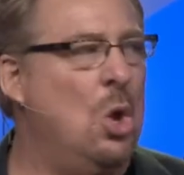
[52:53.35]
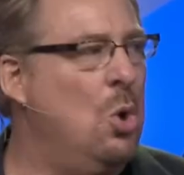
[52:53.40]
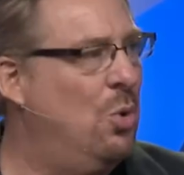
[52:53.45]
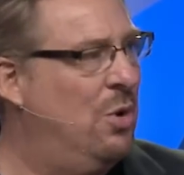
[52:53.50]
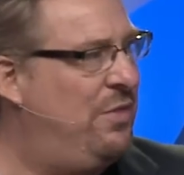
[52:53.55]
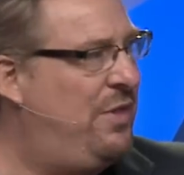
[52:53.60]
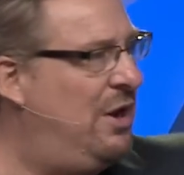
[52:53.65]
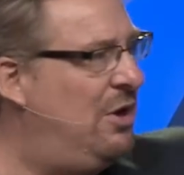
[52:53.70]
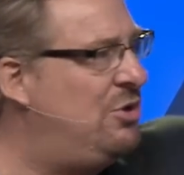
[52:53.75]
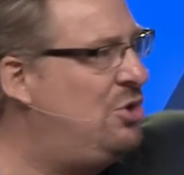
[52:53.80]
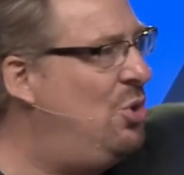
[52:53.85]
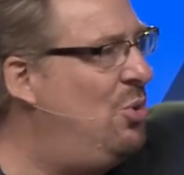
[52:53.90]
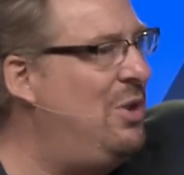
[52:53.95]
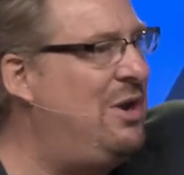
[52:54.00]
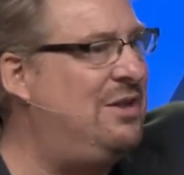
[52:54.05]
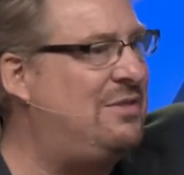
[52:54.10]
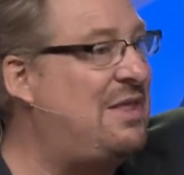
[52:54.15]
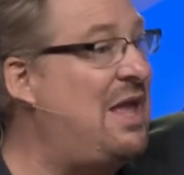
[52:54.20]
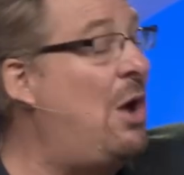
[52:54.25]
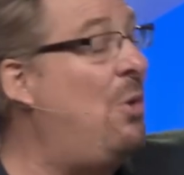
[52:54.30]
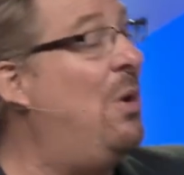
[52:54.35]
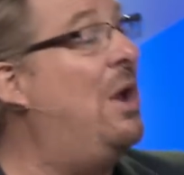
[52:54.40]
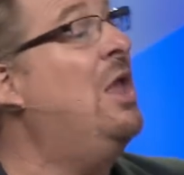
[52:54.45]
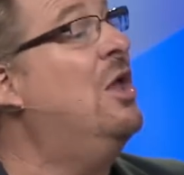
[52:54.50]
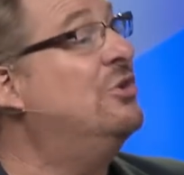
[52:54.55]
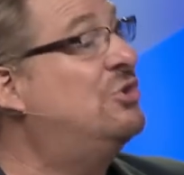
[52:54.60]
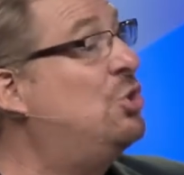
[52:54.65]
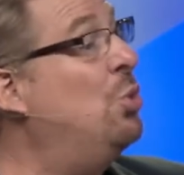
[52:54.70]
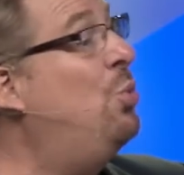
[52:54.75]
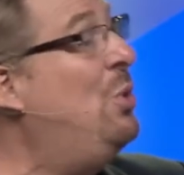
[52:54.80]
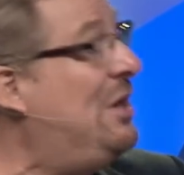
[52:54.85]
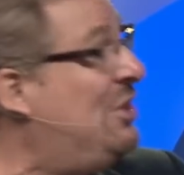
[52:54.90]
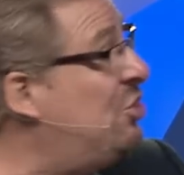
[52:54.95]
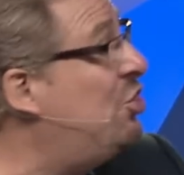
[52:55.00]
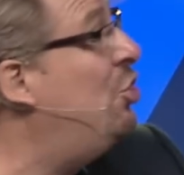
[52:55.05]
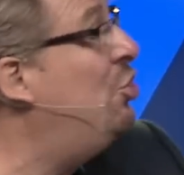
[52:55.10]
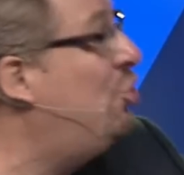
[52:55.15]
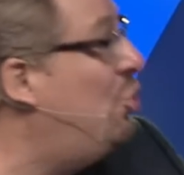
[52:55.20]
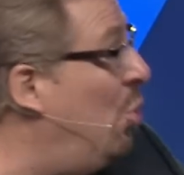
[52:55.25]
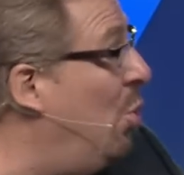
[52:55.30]
Well, they're doing it that way, so we
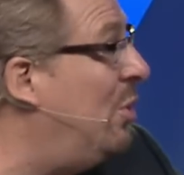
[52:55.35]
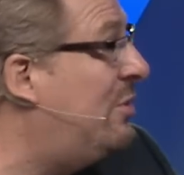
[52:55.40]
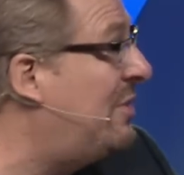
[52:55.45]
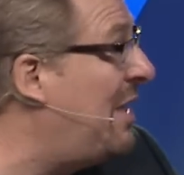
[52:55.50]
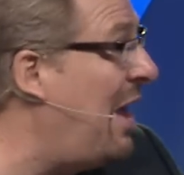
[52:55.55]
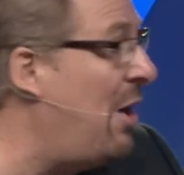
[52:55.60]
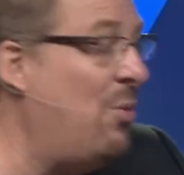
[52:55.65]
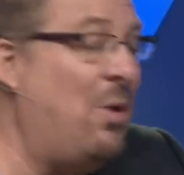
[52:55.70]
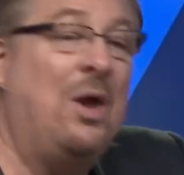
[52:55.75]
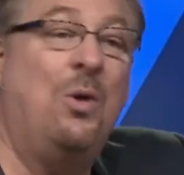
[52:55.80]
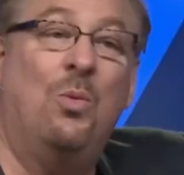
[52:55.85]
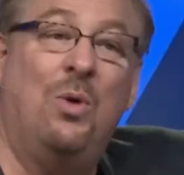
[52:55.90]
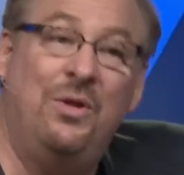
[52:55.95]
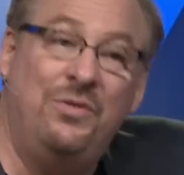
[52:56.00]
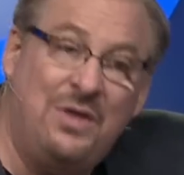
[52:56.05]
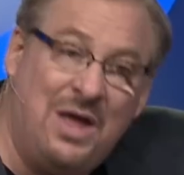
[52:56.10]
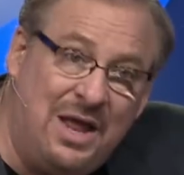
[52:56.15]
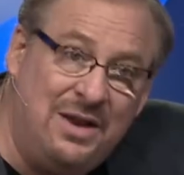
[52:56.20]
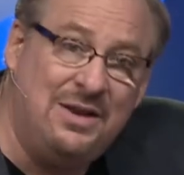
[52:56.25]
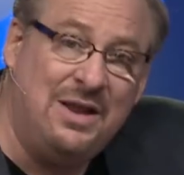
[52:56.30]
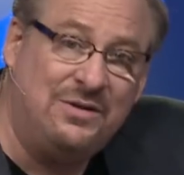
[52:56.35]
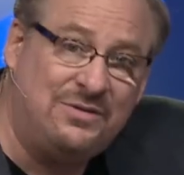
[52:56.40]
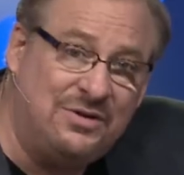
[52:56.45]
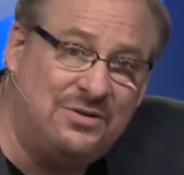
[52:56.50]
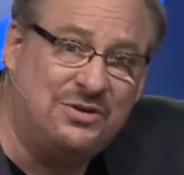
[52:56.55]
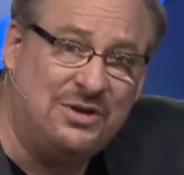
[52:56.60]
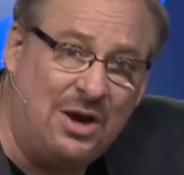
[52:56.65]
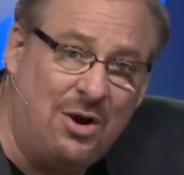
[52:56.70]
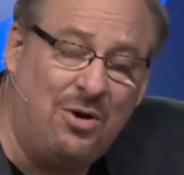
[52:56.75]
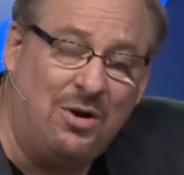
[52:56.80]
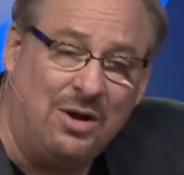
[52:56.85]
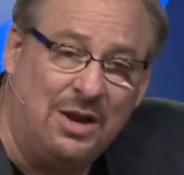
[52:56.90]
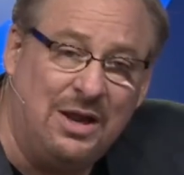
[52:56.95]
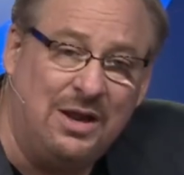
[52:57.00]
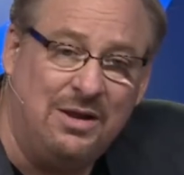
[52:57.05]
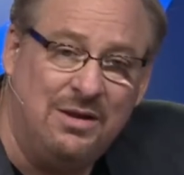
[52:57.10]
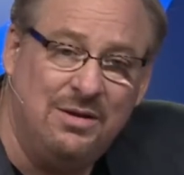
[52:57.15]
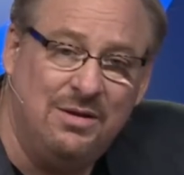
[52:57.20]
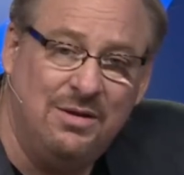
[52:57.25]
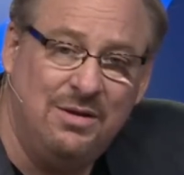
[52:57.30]
should do it that way. Well, not
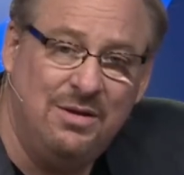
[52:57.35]
necessarily.